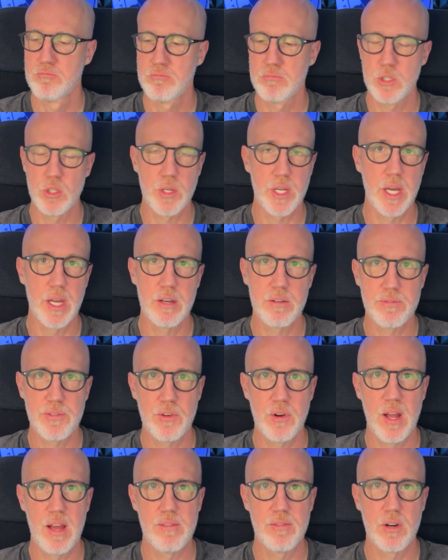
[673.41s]
You get it
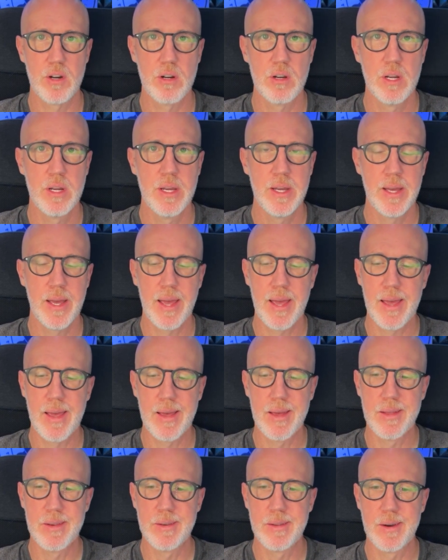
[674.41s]
forever
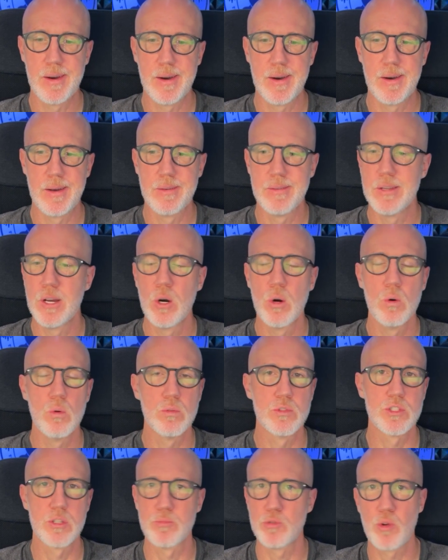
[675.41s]
and uh, no
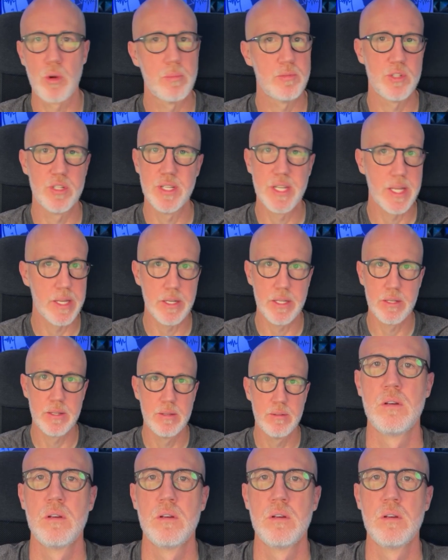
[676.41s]
subscription needed.